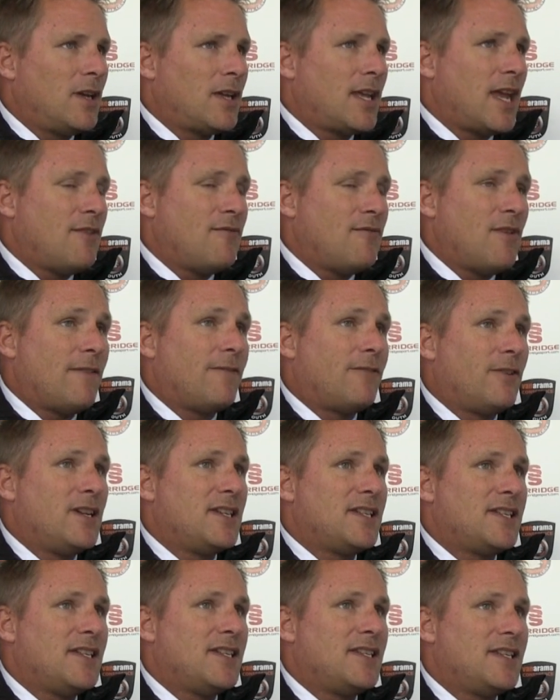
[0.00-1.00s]
Okay, referee
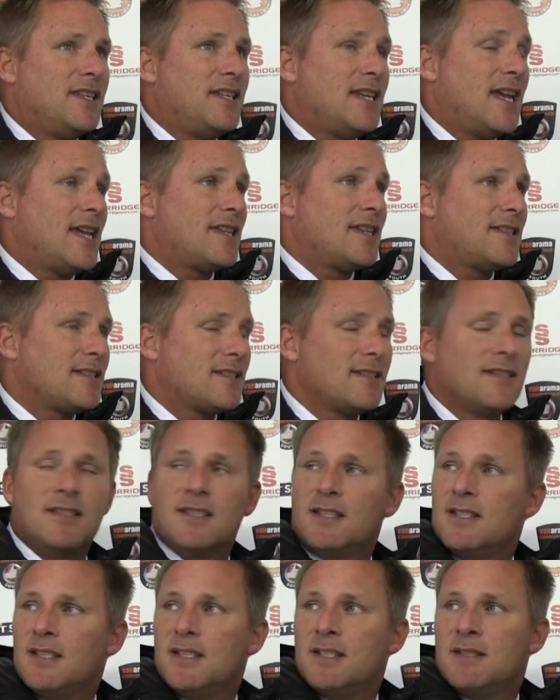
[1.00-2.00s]
assisted, yes,
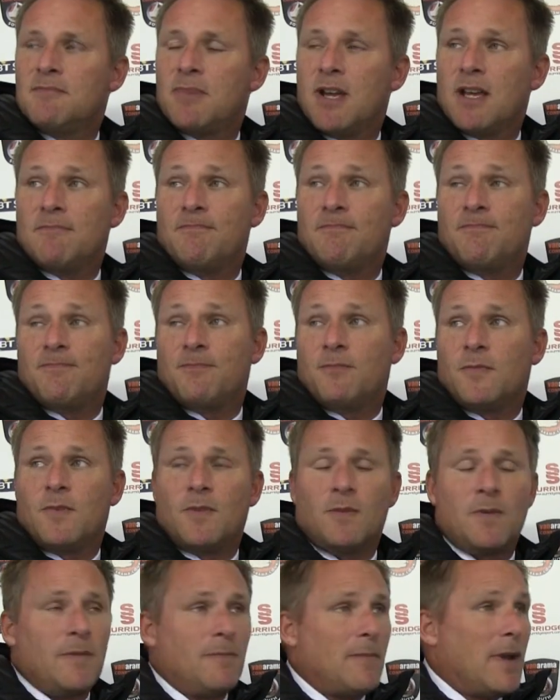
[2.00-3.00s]
but
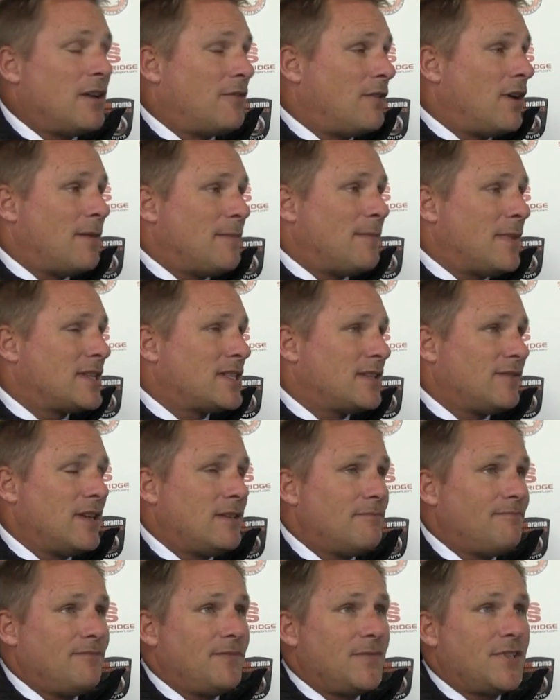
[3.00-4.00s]
we've made a right mess of
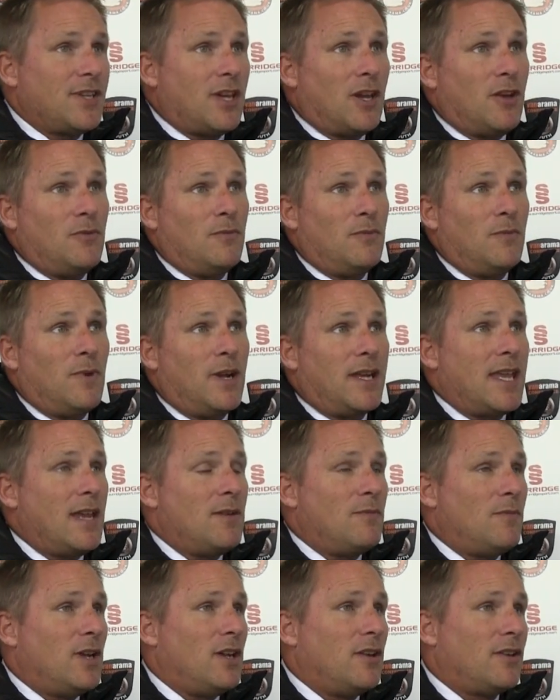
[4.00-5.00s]
it. So
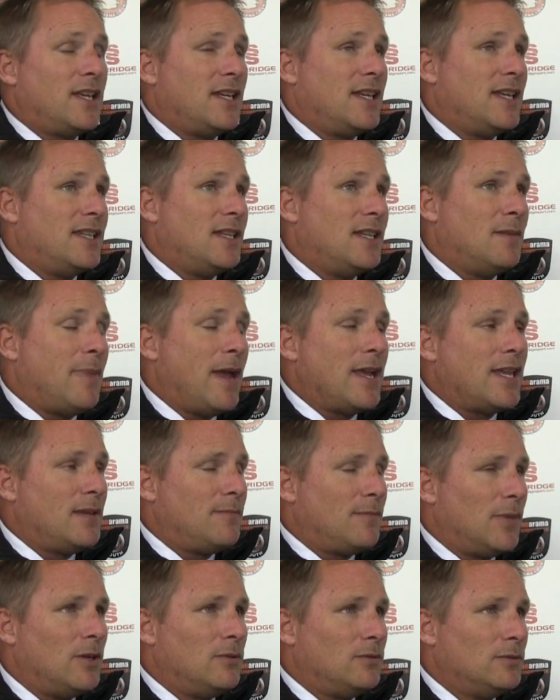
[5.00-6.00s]
again, we're looking in the
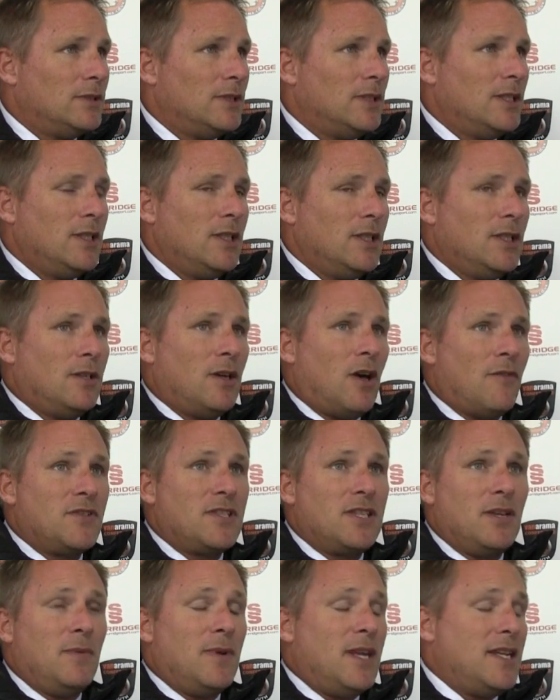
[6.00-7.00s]
begging bowl.
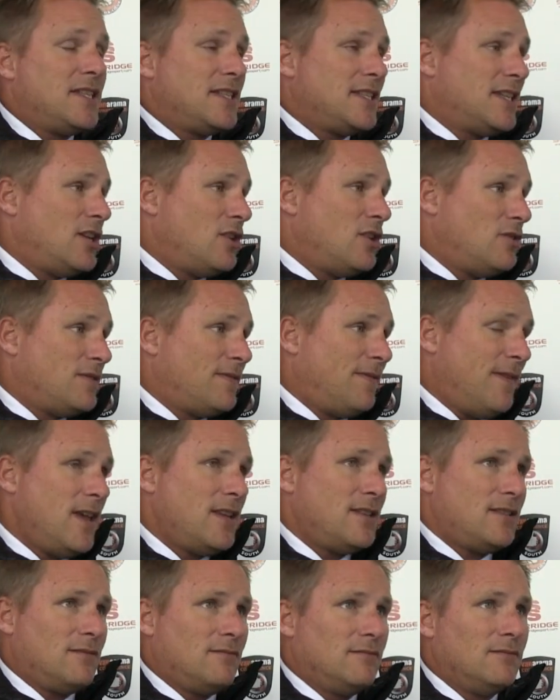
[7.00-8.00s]
Obviously, we need to see who's
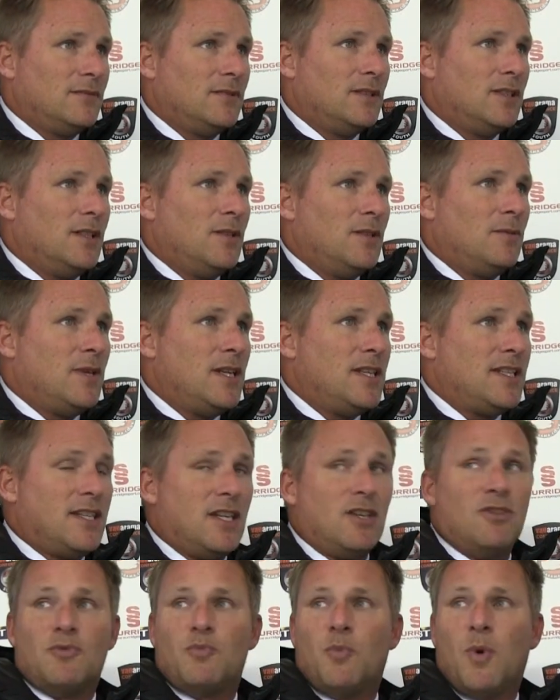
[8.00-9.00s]
fit. We need to
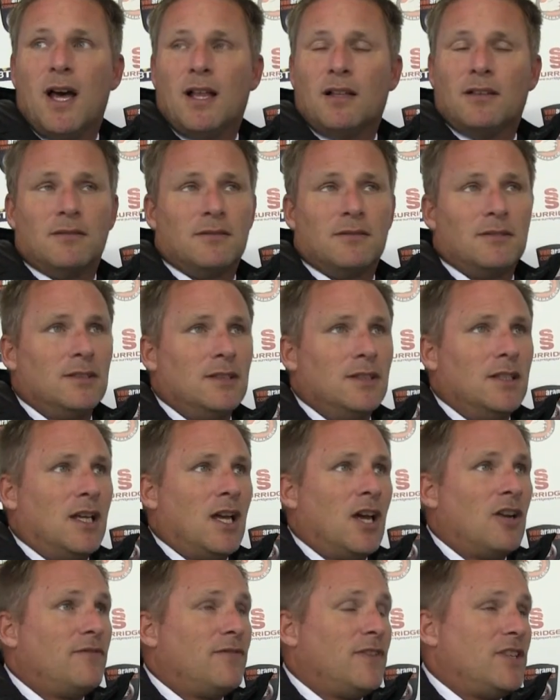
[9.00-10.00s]
see who's well.
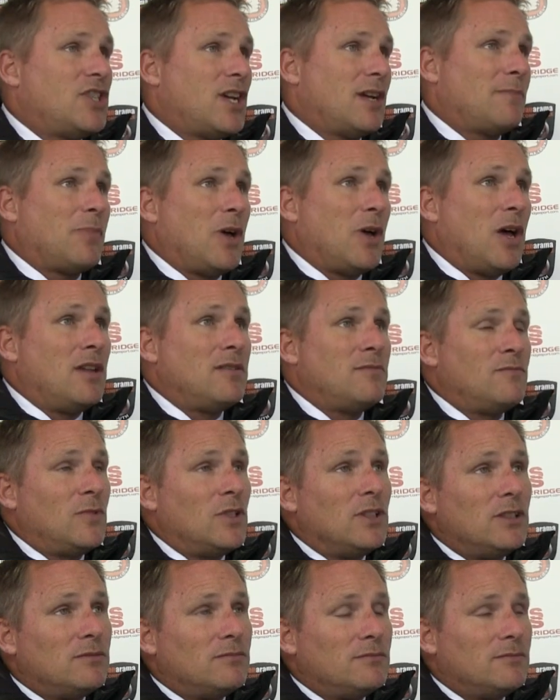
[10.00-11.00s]
Hopefully, Jack Barton
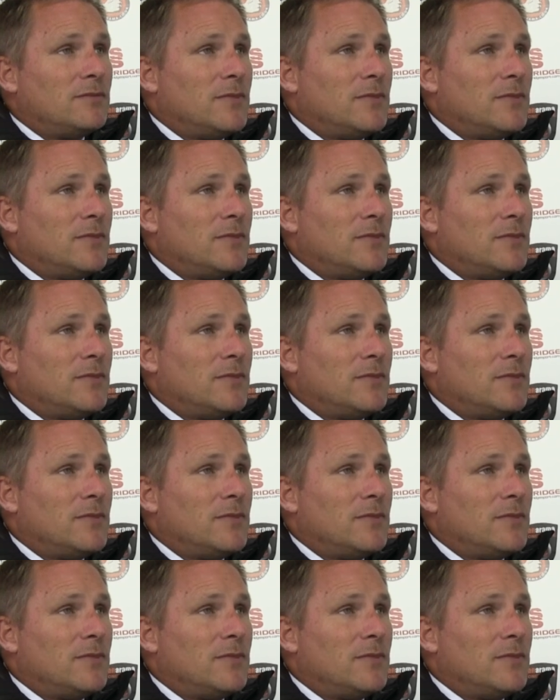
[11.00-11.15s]
will